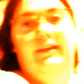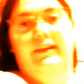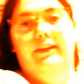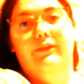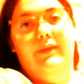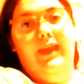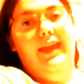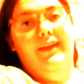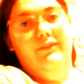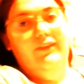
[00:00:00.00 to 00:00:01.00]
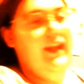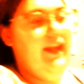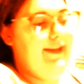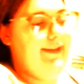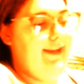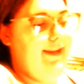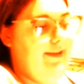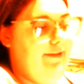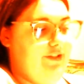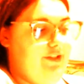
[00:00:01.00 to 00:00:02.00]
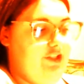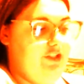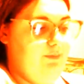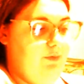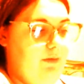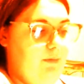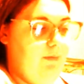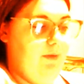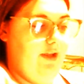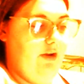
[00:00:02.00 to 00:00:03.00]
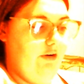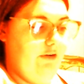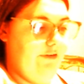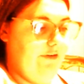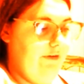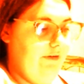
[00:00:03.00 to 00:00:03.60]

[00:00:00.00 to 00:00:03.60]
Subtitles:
you can freehand it, it's just probably harder.